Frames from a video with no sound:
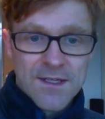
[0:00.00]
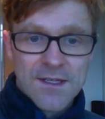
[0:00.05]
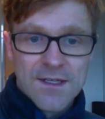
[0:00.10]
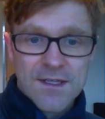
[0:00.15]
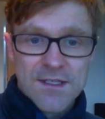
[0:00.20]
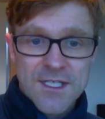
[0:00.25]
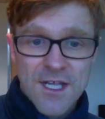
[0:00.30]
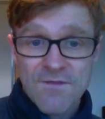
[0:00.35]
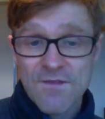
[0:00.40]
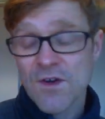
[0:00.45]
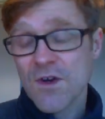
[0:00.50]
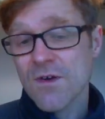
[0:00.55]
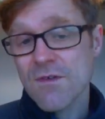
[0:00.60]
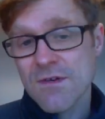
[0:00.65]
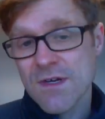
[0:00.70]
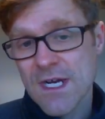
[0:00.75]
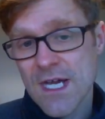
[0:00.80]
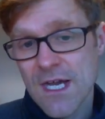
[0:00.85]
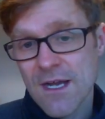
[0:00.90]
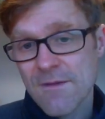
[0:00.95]
So for
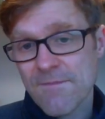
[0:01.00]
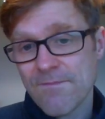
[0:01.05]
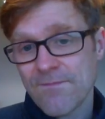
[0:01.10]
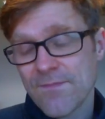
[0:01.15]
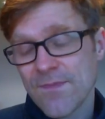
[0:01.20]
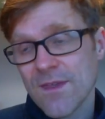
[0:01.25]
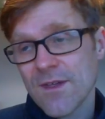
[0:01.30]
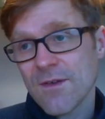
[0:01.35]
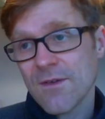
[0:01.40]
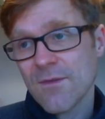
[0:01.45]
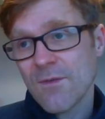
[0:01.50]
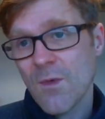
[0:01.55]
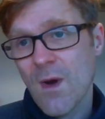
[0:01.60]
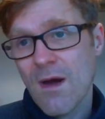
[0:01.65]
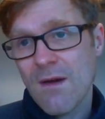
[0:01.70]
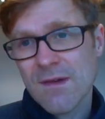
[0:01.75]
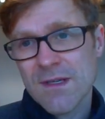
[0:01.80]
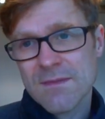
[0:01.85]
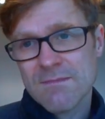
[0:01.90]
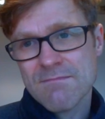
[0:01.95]
Gouldner,
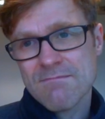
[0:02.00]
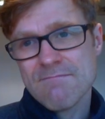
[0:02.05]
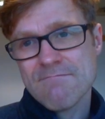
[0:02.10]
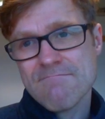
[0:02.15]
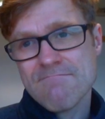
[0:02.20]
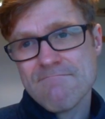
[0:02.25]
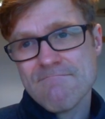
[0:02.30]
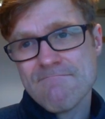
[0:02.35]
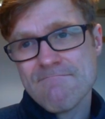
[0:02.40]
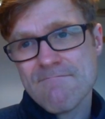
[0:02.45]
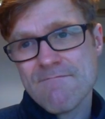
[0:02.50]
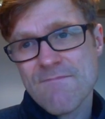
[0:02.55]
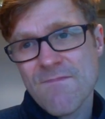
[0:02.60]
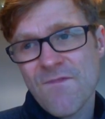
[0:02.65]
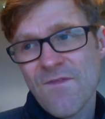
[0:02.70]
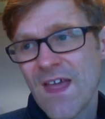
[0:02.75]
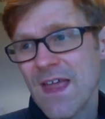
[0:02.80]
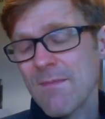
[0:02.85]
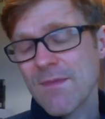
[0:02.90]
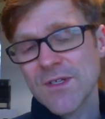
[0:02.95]
whereas
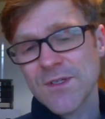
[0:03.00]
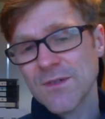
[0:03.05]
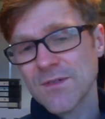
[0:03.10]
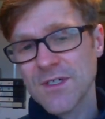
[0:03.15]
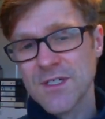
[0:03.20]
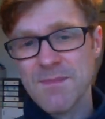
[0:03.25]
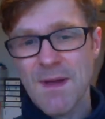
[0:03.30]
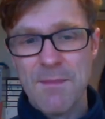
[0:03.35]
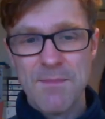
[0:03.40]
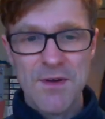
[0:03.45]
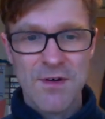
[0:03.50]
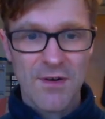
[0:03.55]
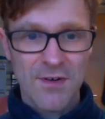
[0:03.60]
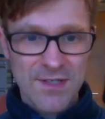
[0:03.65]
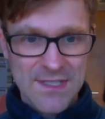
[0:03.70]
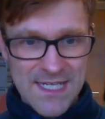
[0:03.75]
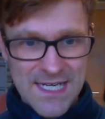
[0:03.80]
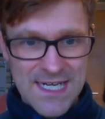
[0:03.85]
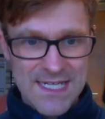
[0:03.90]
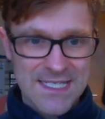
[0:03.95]
Weber talks about
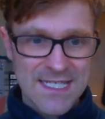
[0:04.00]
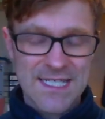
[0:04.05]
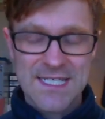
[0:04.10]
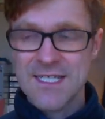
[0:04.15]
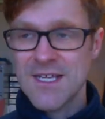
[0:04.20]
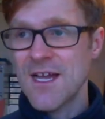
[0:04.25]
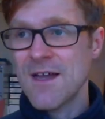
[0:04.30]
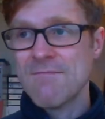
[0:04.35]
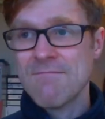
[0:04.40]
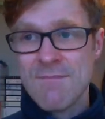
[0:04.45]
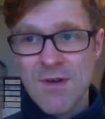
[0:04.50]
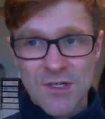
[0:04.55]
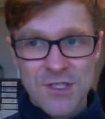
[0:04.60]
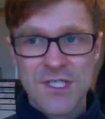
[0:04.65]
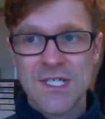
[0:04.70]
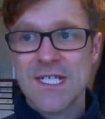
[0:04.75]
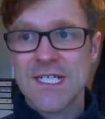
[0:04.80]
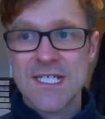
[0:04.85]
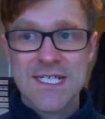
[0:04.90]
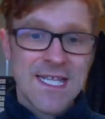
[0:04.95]
bureaucracy as this
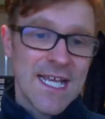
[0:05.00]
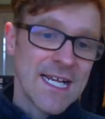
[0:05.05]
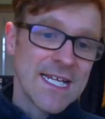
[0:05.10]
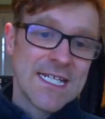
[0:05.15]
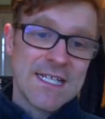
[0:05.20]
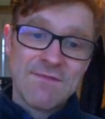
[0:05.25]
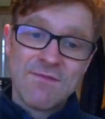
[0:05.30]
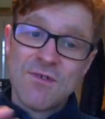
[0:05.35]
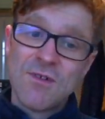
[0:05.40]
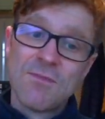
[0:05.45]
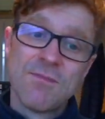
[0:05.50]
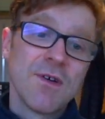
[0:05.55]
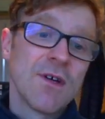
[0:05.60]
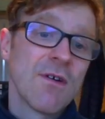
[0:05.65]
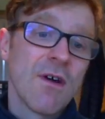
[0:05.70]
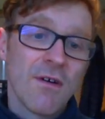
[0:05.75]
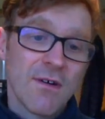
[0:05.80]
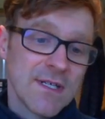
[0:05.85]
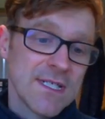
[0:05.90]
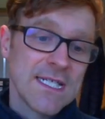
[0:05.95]
homogeneous thing, as if all
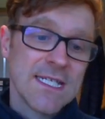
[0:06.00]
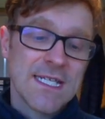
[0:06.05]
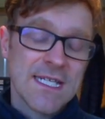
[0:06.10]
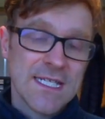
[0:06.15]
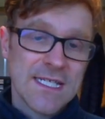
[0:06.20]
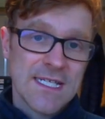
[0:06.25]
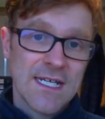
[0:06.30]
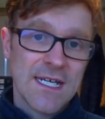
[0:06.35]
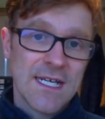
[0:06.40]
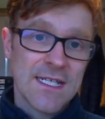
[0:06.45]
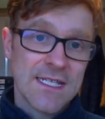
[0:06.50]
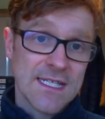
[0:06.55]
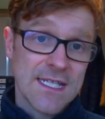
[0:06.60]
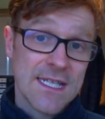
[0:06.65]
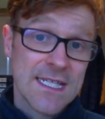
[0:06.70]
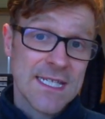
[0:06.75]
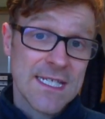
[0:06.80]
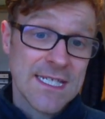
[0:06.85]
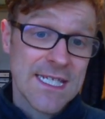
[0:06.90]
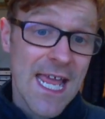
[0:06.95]
bureaucracies are the
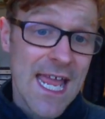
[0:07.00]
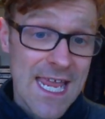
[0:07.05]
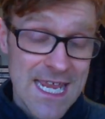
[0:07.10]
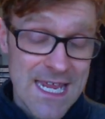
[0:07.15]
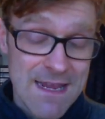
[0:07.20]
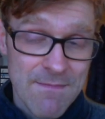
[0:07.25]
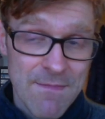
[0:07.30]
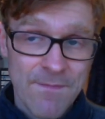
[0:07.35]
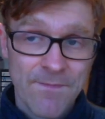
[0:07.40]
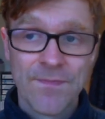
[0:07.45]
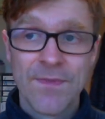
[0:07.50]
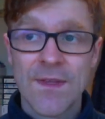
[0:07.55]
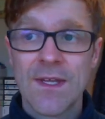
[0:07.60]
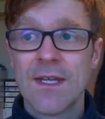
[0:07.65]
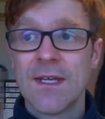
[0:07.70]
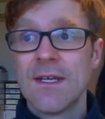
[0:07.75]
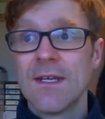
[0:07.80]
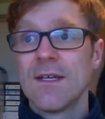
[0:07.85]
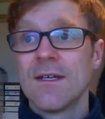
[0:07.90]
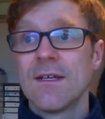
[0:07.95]
same,
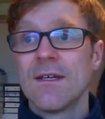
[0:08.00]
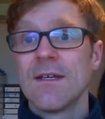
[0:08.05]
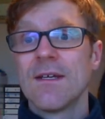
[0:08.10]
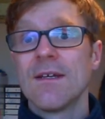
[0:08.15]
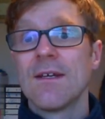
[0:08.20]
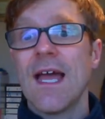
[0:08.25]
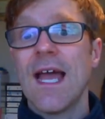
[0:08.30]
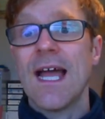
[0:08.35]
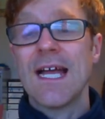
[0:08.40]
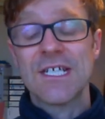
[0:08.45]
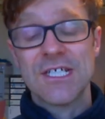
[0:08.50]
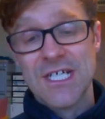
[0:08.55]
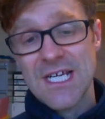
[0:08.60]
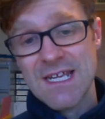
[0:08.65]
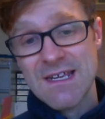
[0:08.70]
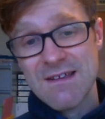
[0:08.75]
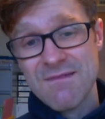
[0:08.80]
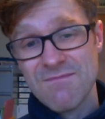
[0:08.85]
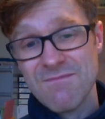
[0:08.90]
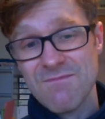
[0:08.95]

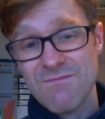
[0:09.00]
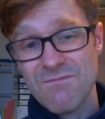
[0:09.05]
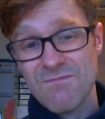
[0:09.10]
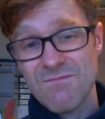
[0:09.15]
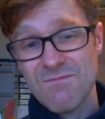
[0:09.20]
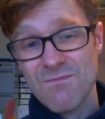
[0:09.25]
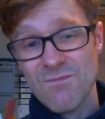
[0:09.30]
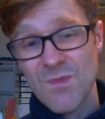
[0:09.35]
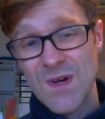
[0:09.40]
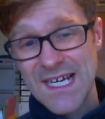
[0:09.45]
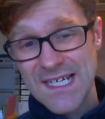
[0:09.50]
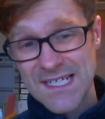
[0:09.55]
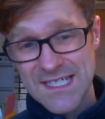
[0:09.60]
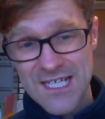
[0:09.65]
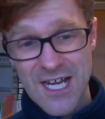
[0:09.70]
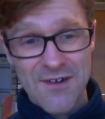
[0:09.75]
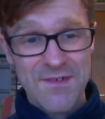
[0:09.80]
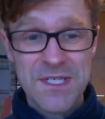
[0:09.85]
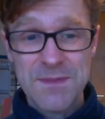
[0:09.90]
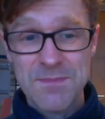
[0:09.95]
actually we need to
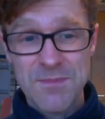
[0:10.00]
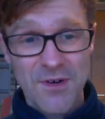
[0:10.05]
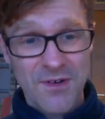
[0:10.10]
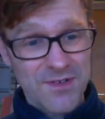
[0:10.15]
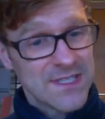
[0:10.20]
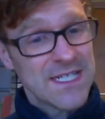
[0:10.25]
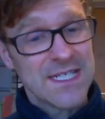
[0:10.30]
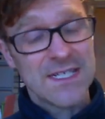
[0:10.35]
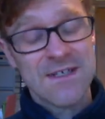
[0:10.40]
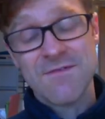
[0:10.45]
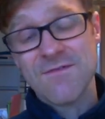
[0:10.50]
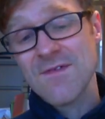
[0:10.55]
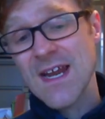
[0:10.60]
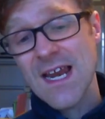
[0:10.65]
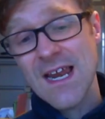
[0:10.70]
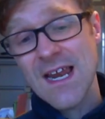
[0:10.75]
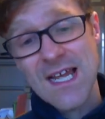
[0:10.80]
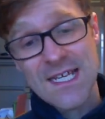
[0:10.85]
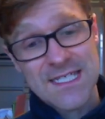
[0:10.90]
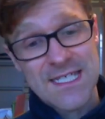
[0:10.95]
go into bureaucracies and
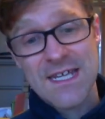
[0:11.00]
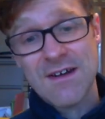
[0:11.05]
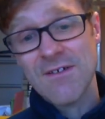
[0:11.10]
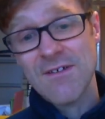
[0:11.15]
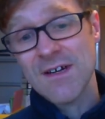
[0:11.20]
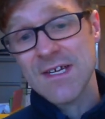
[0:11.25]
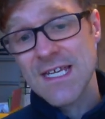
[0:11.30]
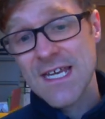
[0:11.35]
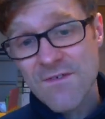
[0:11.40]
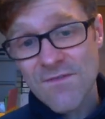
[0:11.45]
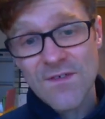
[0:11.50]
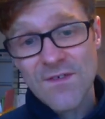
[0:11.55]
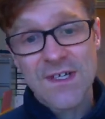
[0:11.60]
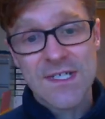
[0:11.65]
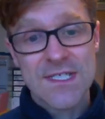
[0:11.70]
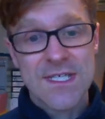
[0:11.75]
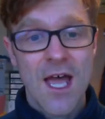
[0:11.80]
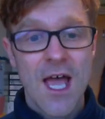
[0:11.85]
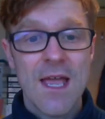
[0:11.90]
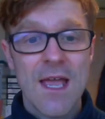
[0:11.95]
realise that there are different
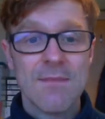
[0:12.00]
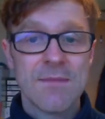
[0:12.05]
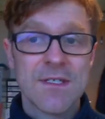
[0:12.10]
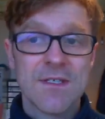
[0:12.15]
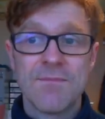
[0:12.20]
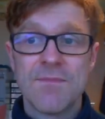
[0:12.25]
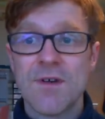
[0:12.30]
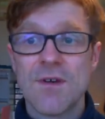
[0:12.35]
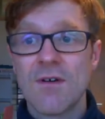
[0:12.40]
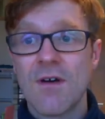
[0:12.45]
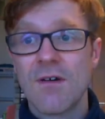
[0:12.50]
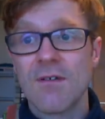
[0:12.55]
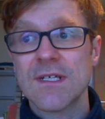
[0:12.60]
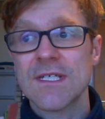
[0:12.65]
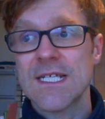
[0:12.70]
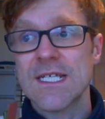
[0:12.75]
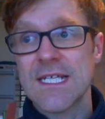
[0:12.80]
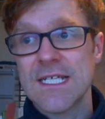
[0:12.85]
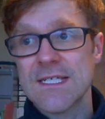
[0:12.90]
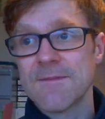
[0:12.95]
types of
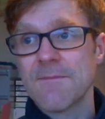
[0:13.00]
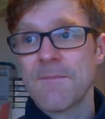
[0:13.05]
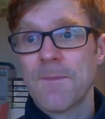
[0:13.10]
bureaucracies: